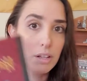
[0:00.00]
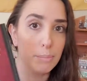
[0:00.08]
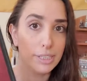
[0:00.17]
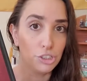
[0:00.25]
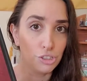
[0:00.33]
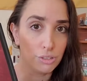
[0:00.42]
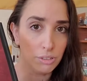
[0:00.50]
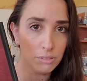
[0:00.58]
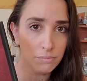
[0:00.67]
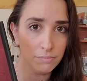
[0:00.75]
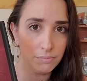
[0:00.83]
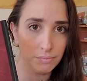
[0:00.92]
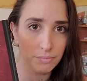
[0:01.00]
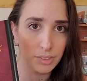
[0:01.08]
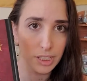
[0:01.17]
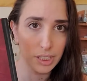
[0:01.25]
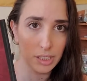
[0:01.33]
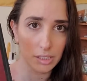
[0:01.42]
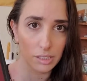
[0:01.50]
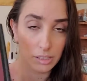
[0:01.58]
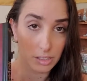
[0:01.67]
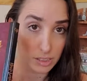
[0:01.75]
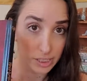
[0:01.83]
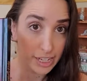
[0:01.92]
my journal.
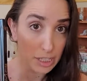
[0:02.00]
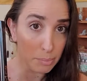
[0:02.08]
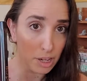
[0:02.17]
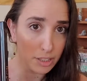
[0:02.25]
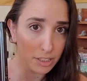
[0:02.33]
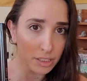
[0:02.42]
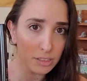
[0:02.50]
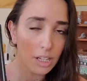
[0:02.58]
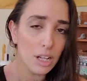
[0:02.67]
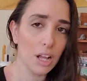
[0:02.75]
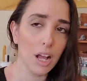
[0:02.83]
It's Harry Potter.